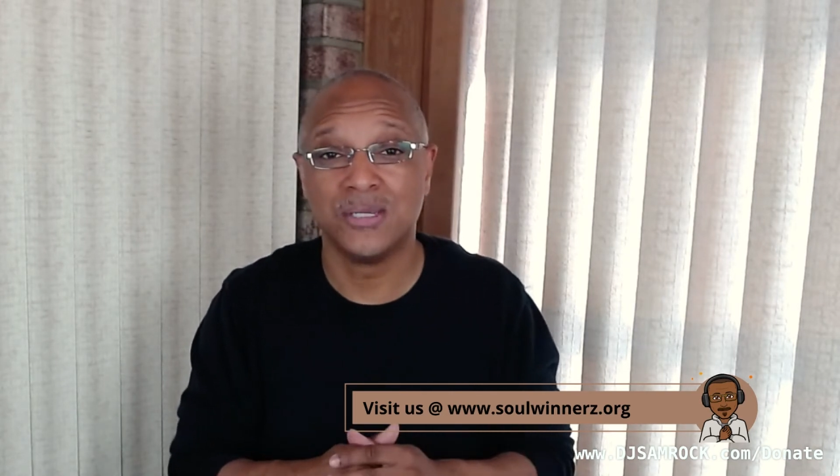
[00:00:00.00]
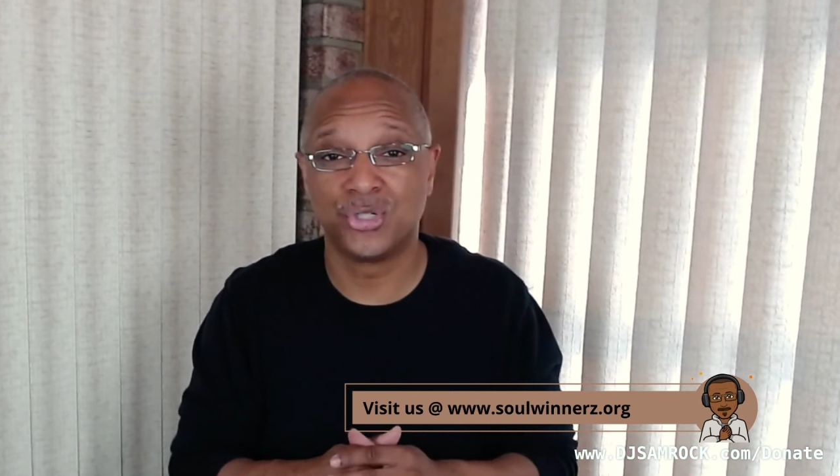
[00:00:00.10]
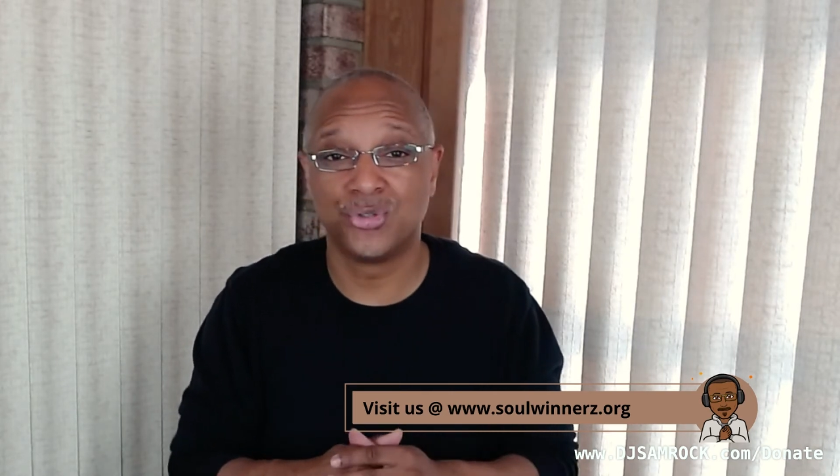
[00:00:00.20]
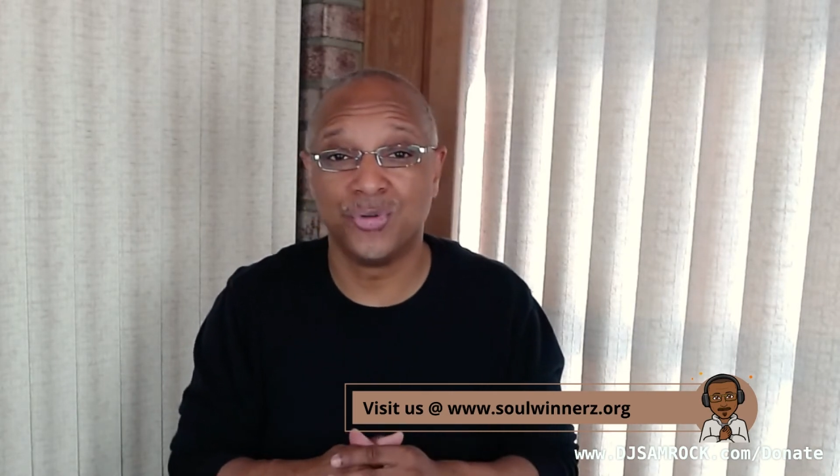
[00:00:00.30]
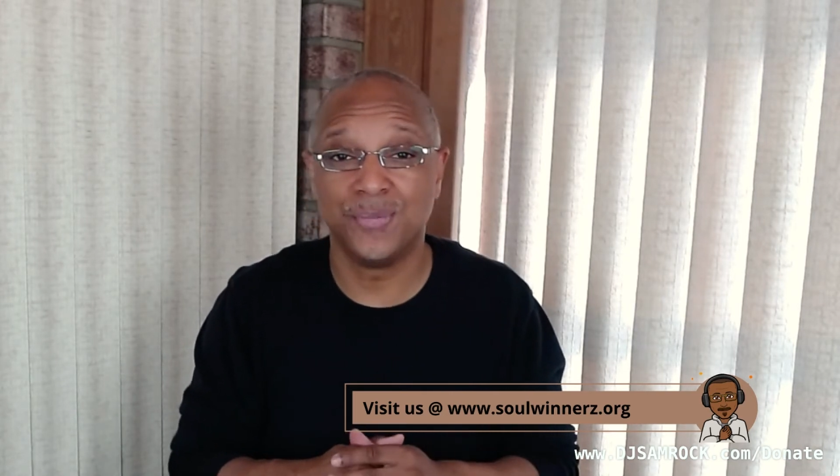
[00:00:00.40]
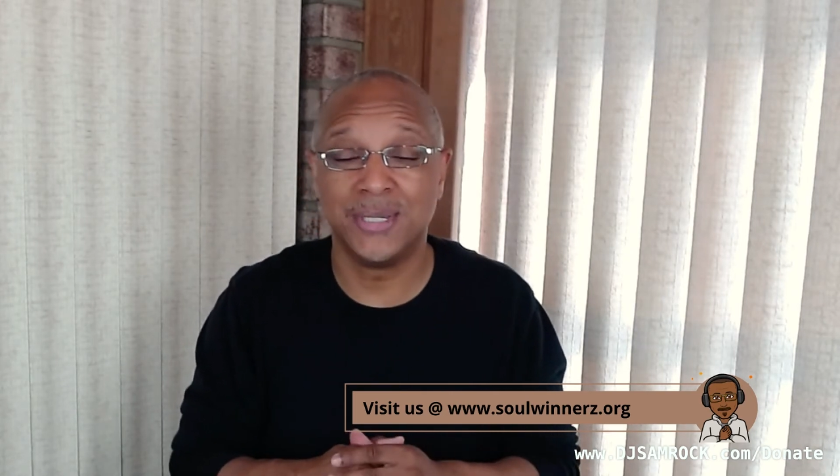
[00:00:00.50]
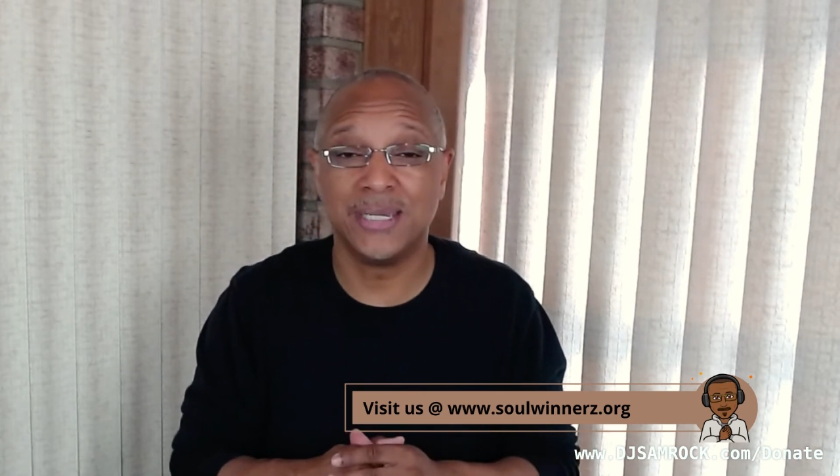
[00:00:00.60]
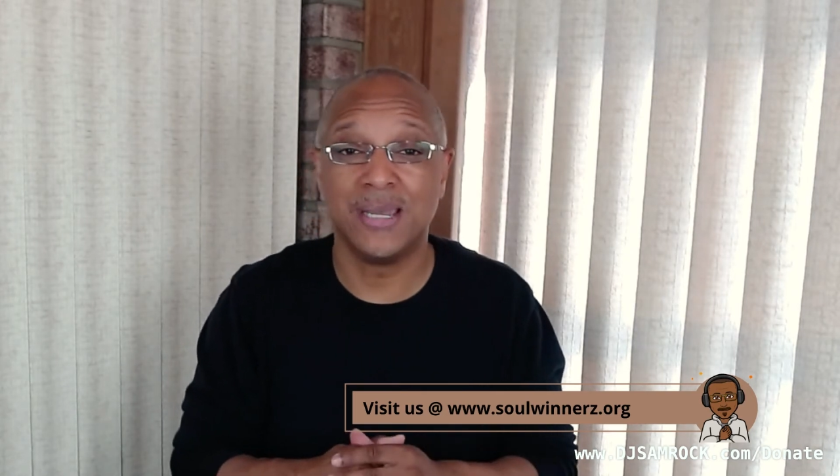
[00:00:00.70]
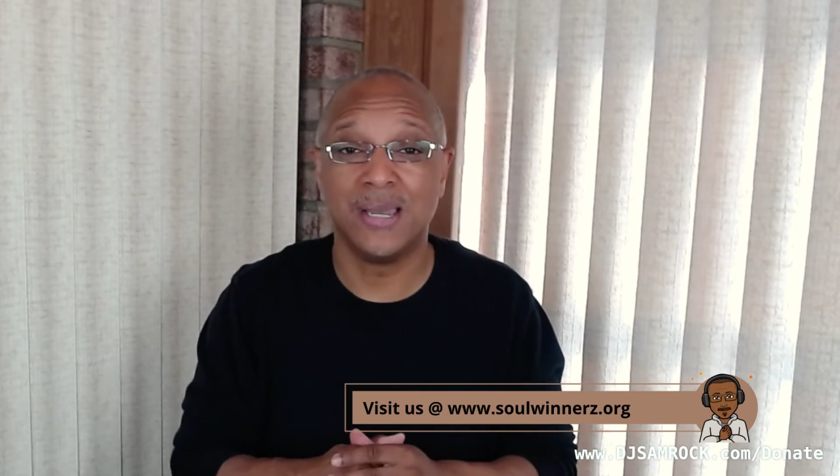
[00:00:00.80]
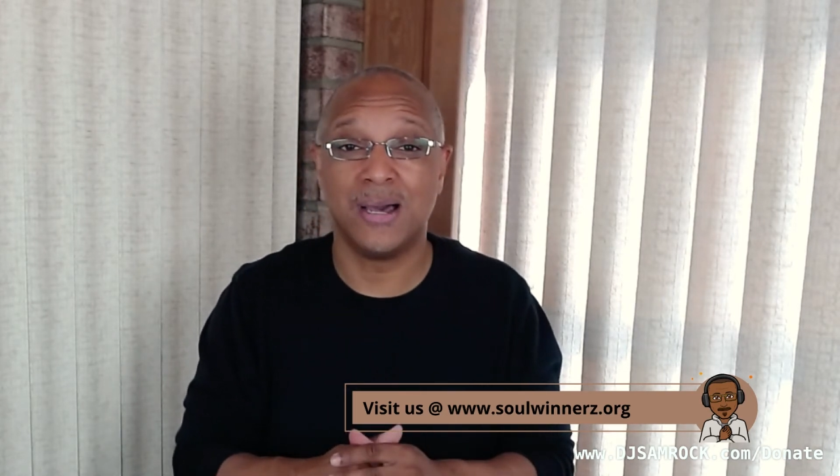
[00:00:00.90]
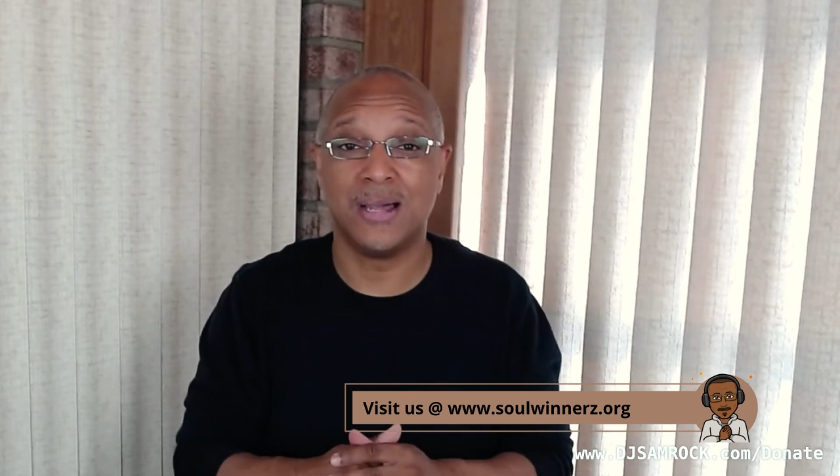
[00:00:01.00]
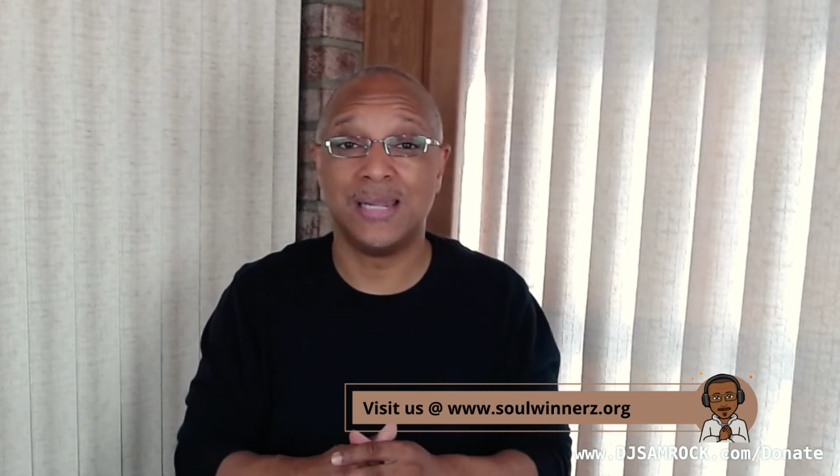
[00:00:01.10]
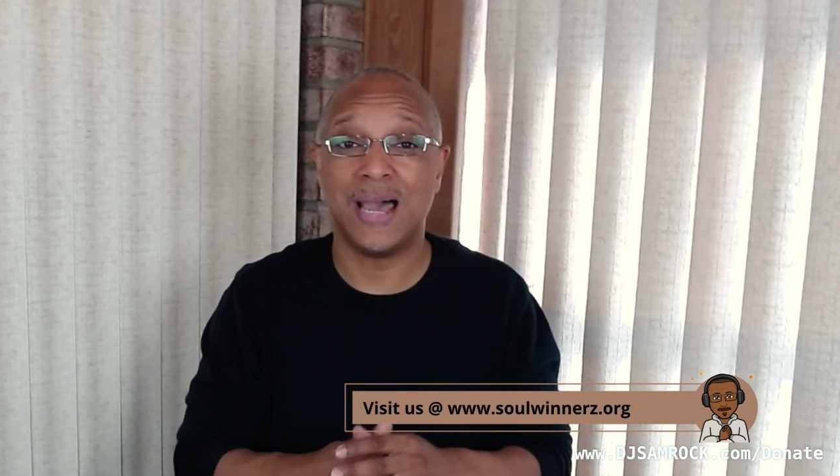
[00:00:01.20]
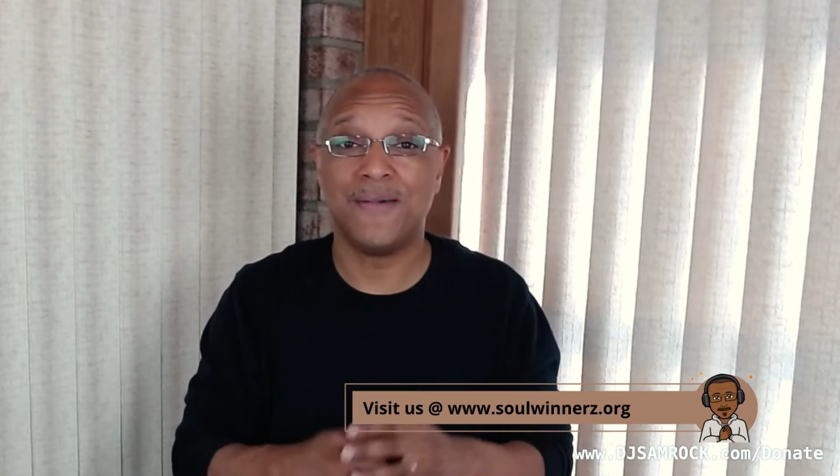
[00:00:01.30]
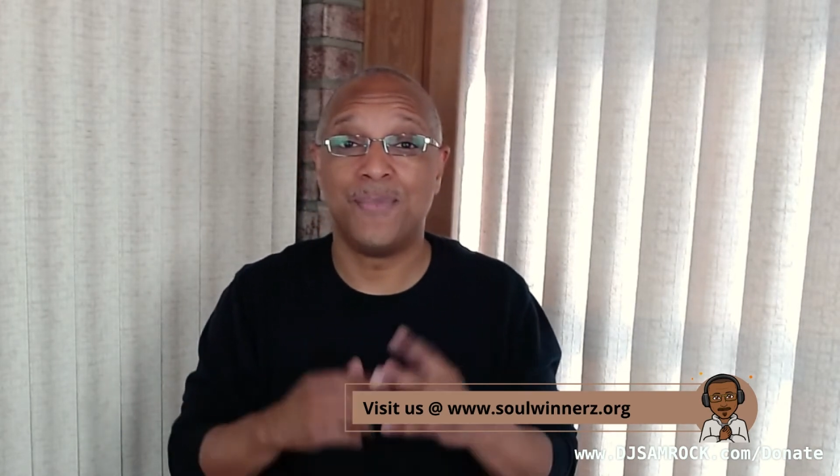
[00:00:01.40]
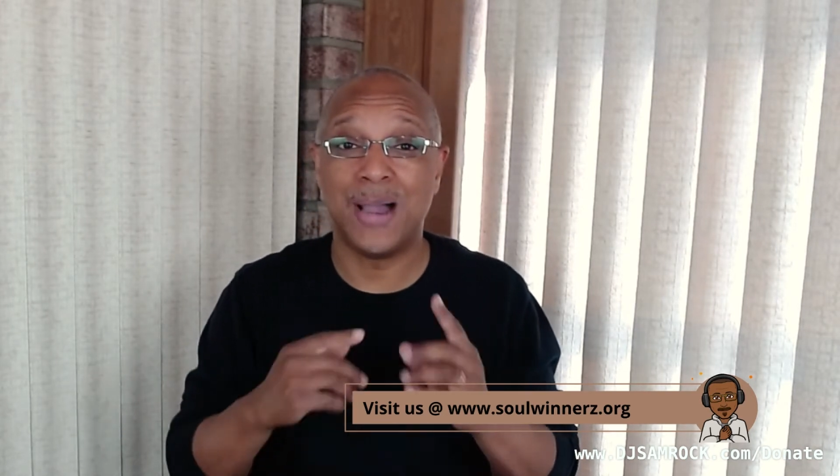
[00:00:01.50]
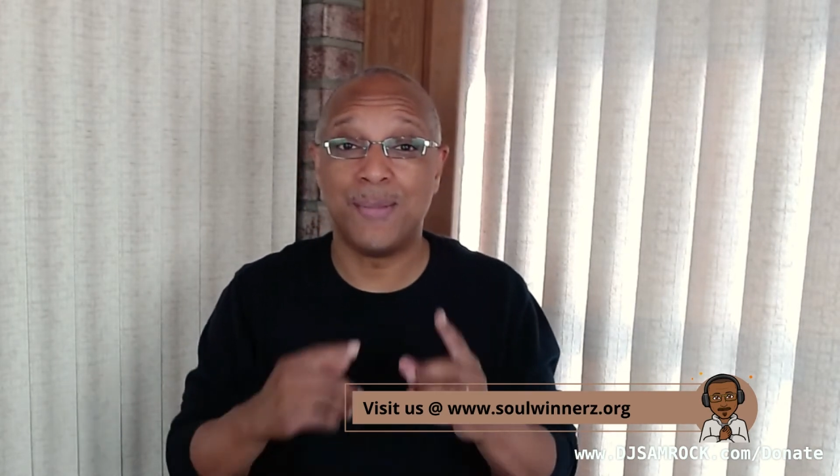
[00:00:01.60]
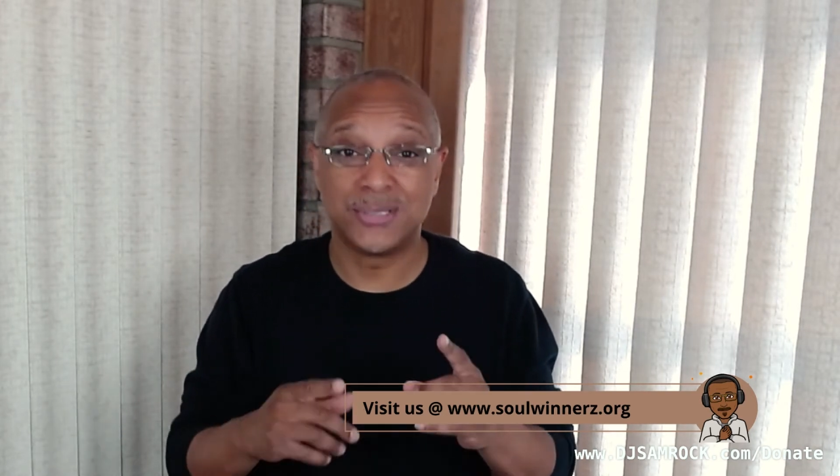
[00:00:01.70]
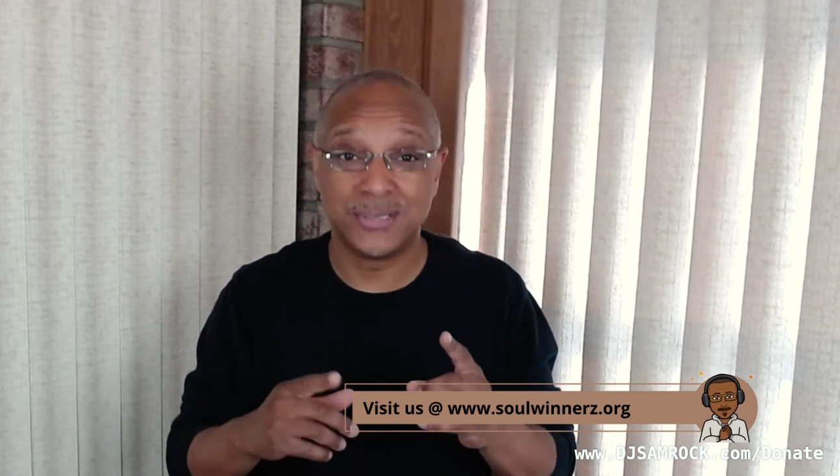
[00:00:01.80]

streaming a live Bible